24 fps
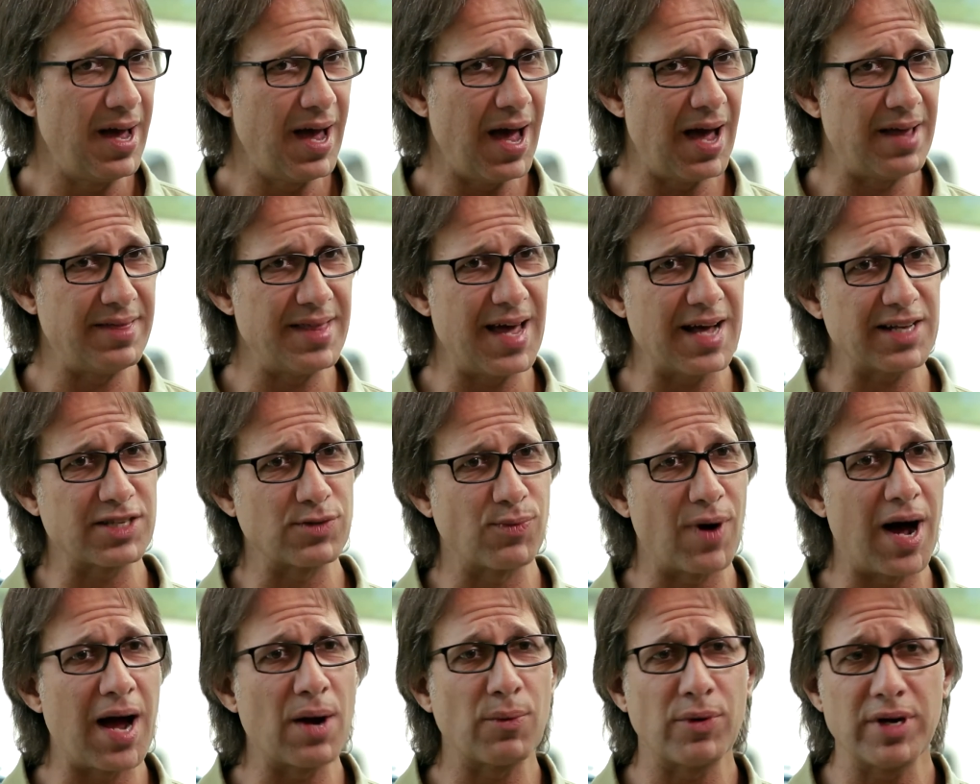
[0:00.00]
And that's
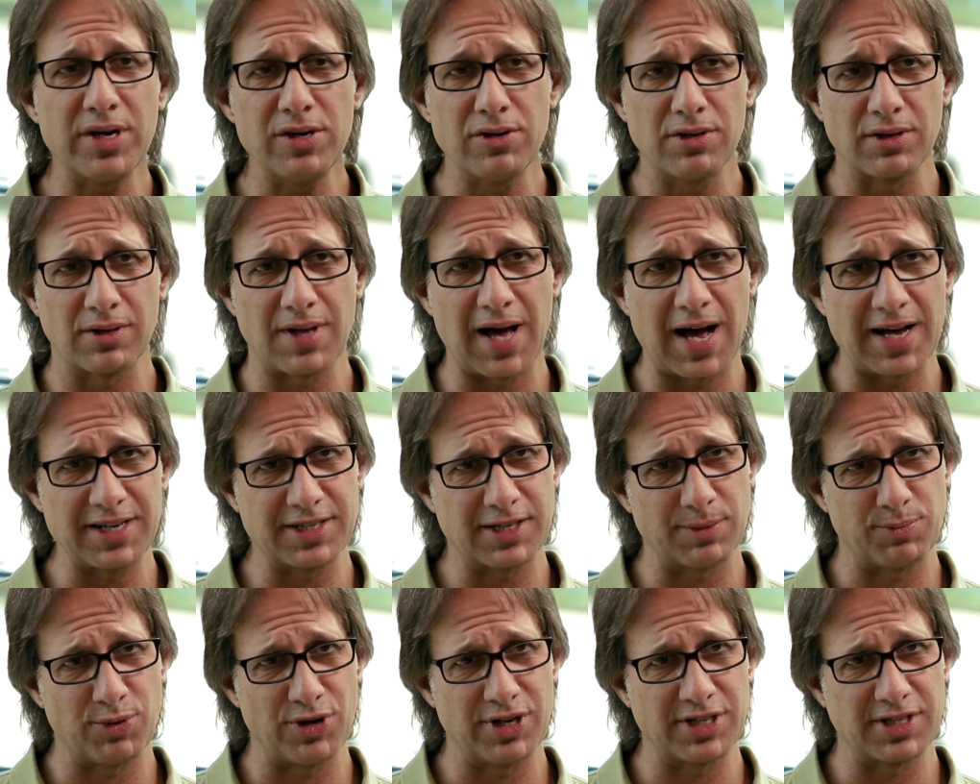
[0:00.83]
why we utilize
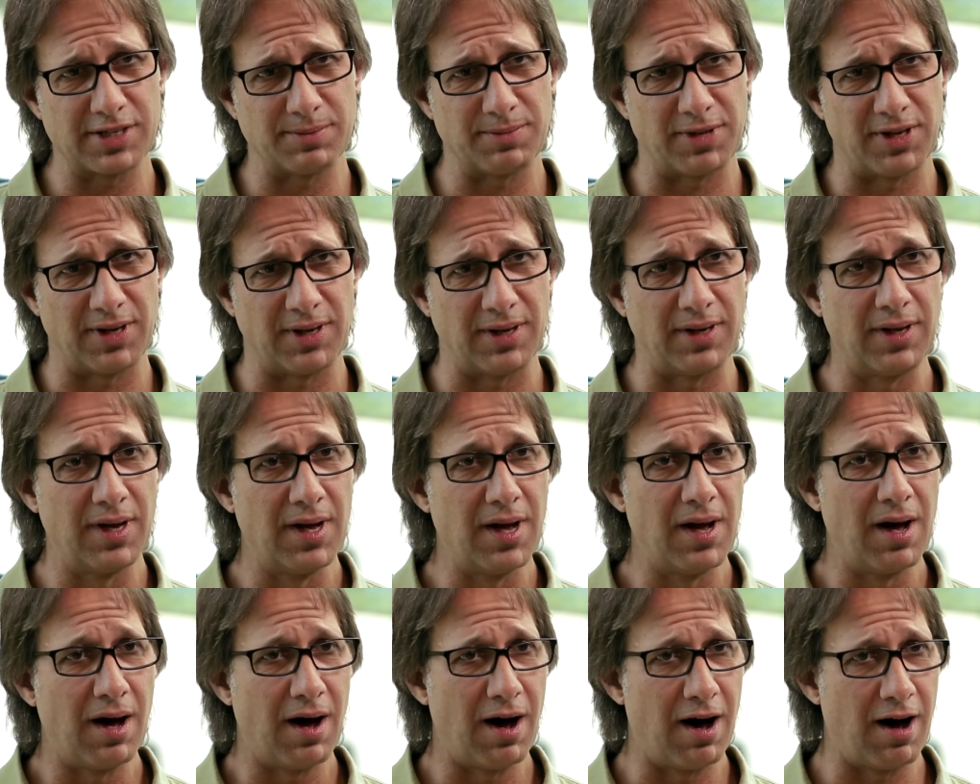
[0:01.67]
the principle
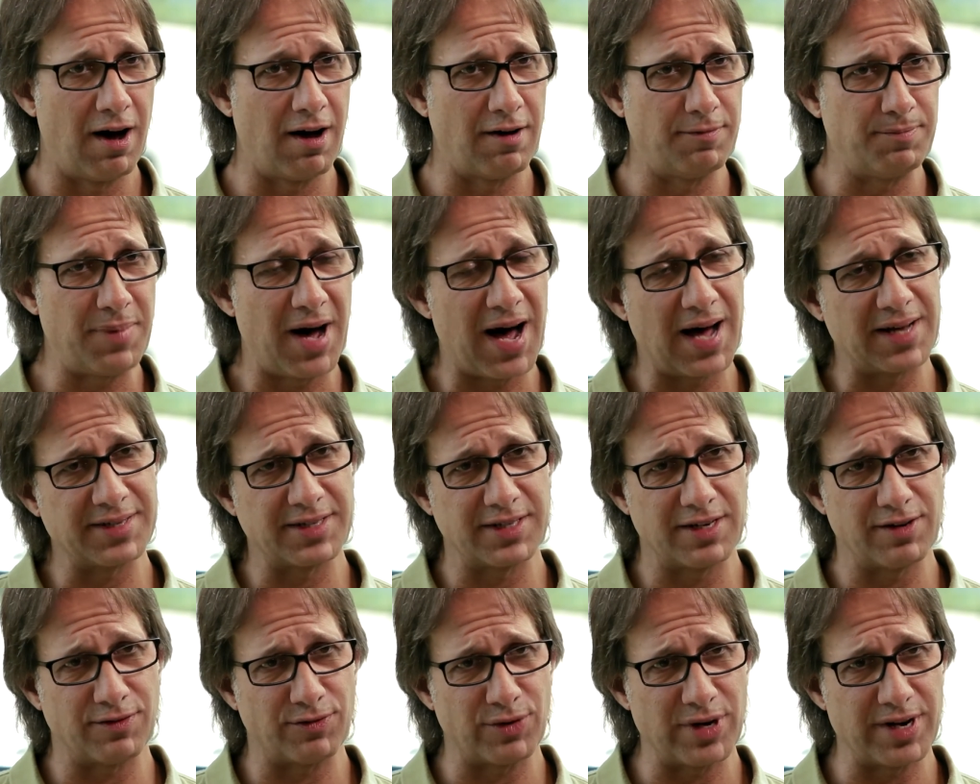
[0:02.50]
of
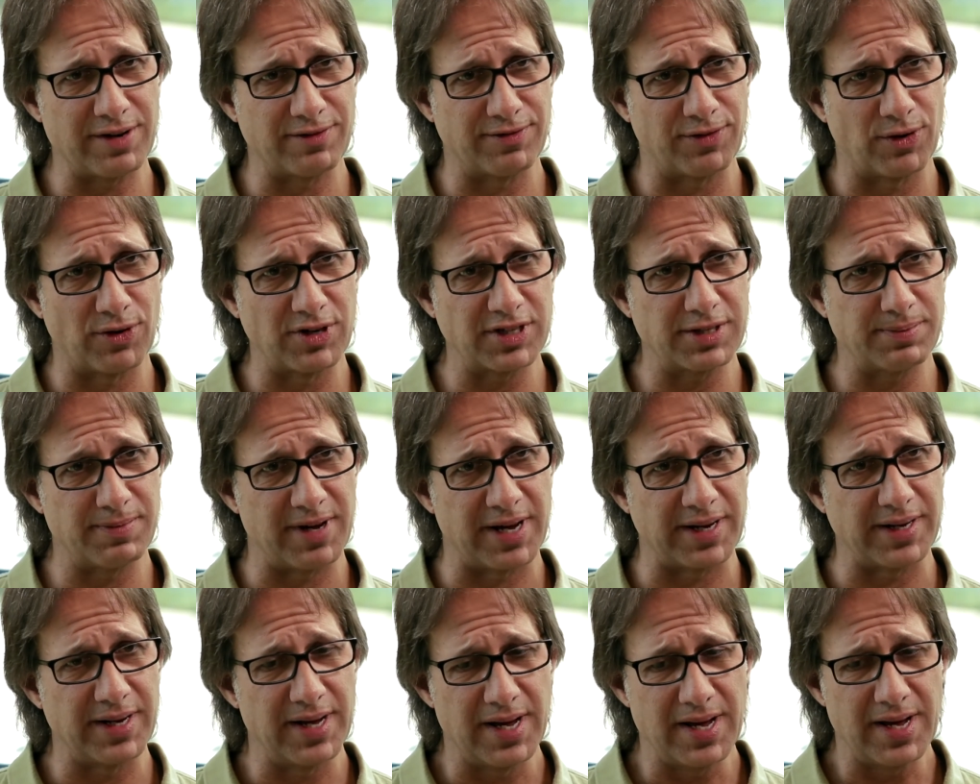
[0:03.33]
positive
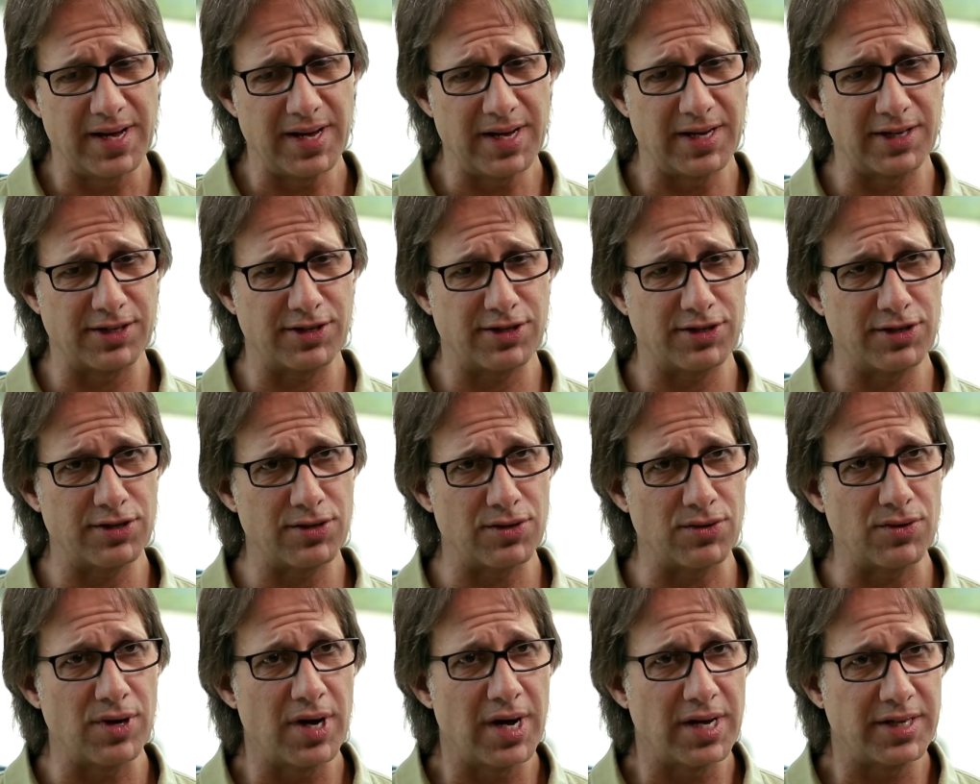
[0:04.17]
reinforcement is
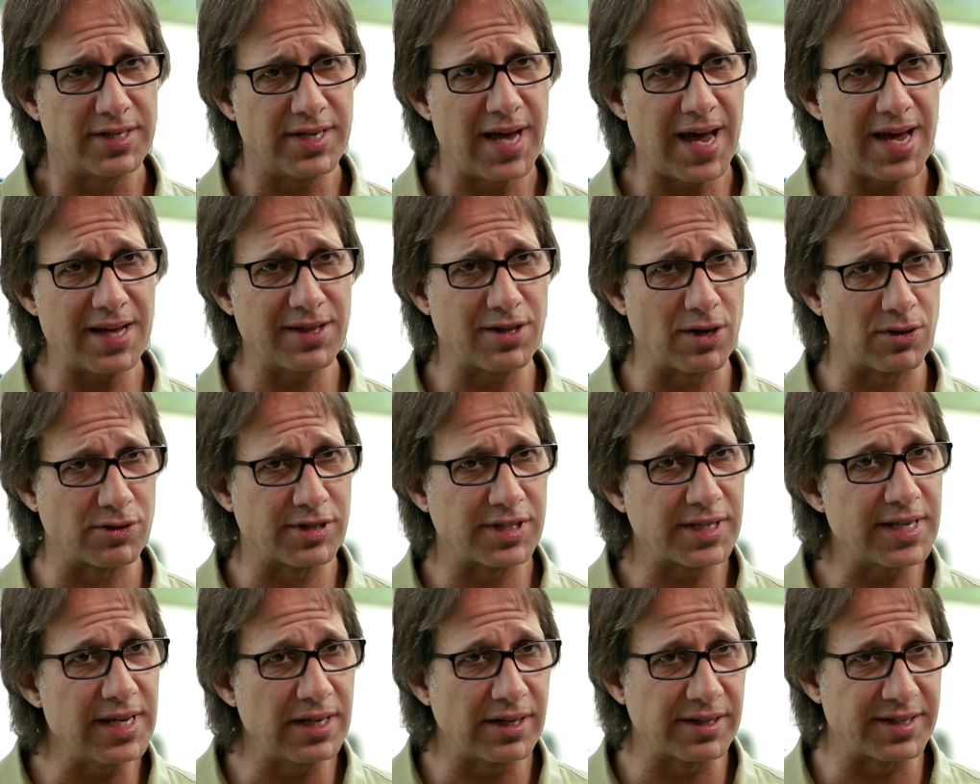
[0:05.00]
to take those
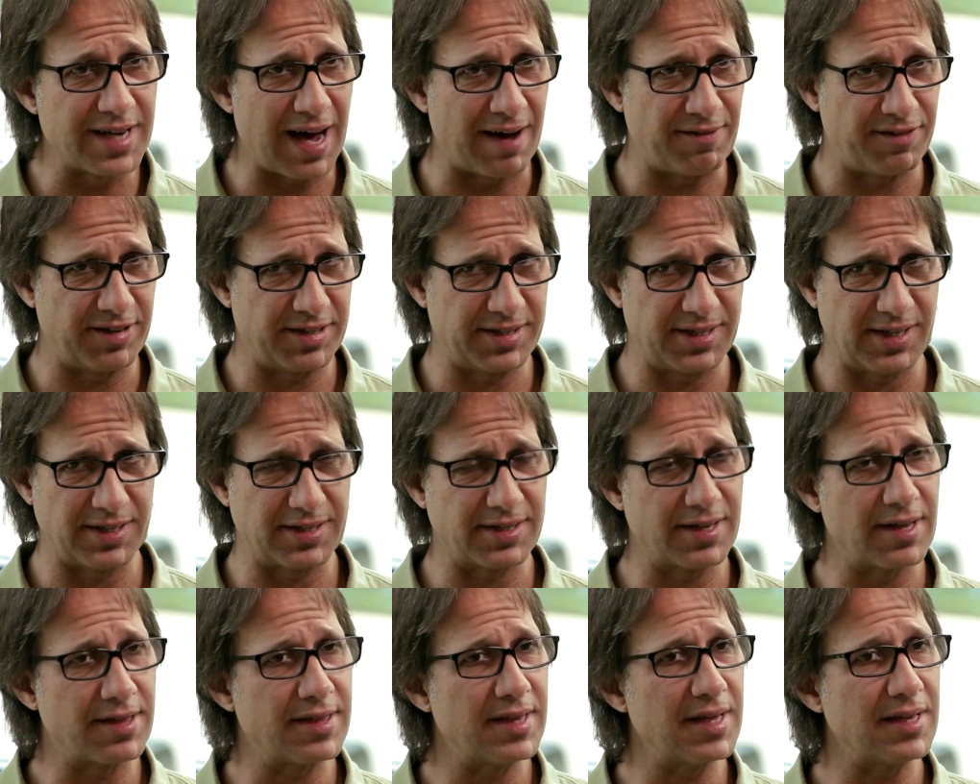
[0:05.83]
skill deficits,
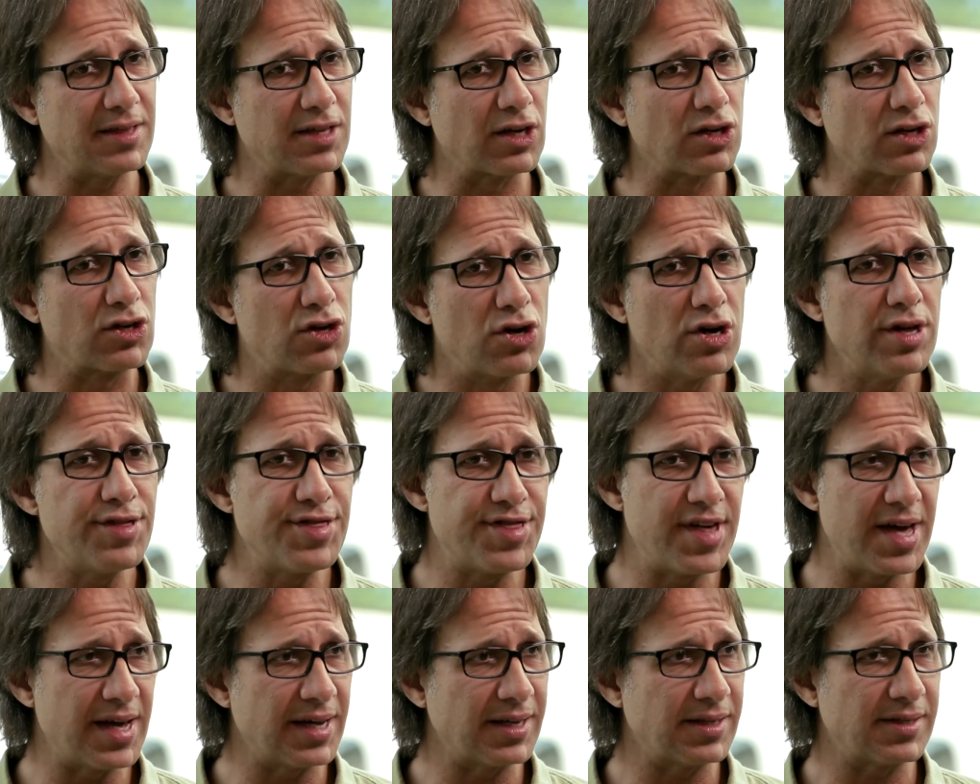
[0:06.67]
the, th the good
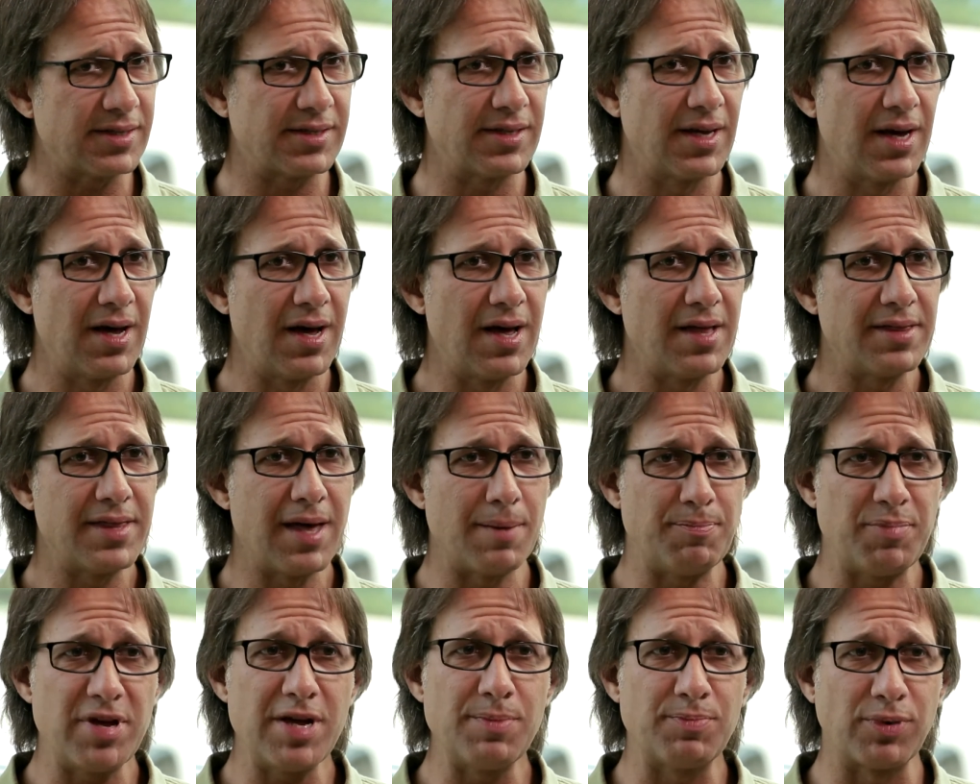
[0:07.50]
things
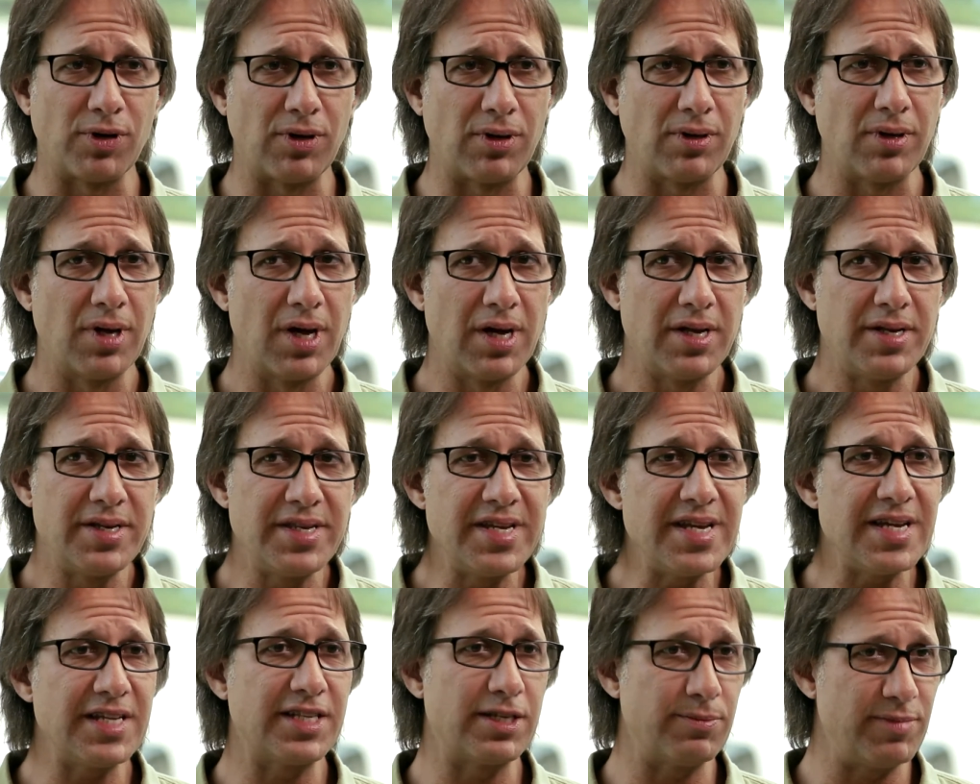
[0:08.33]
that people
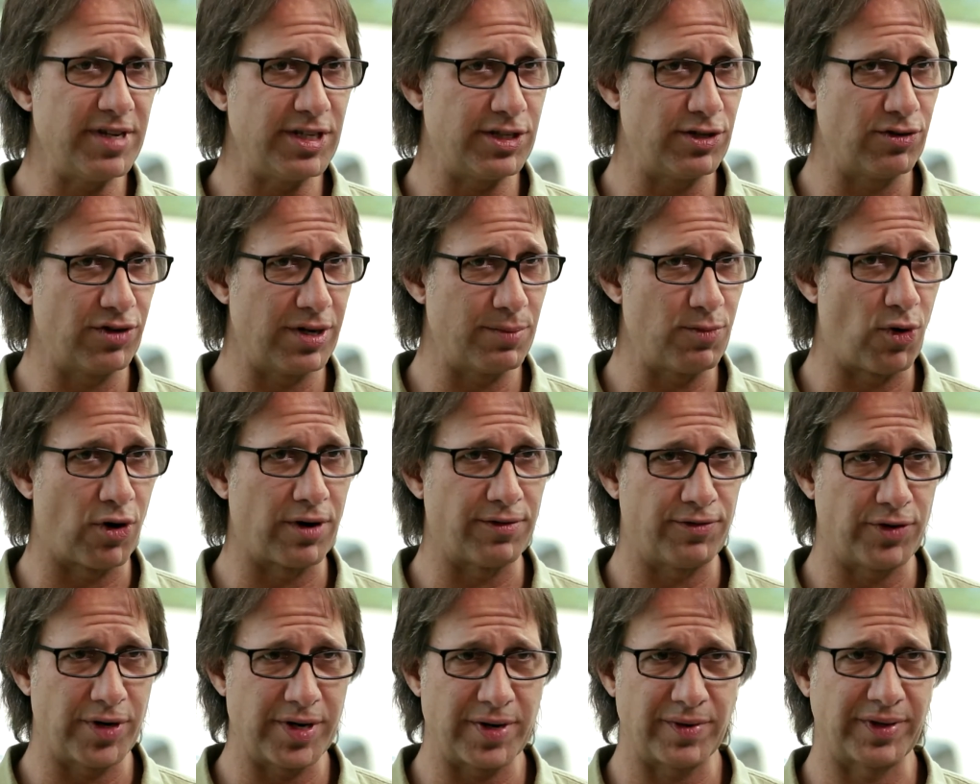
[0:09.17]
need to be doing more
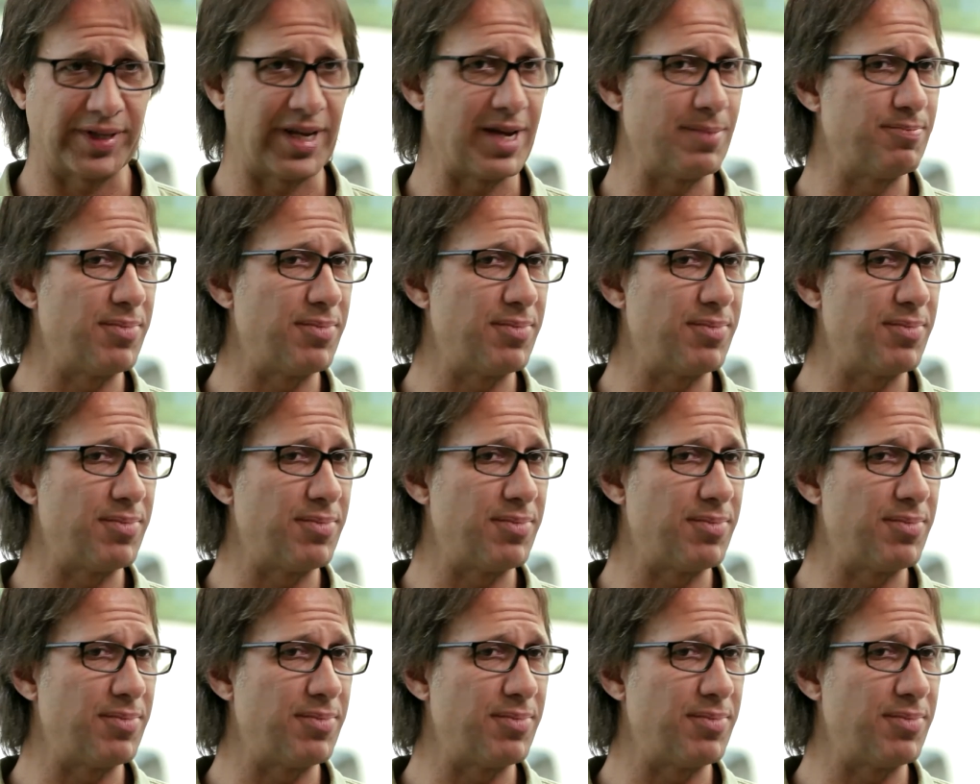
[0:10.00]
frequently,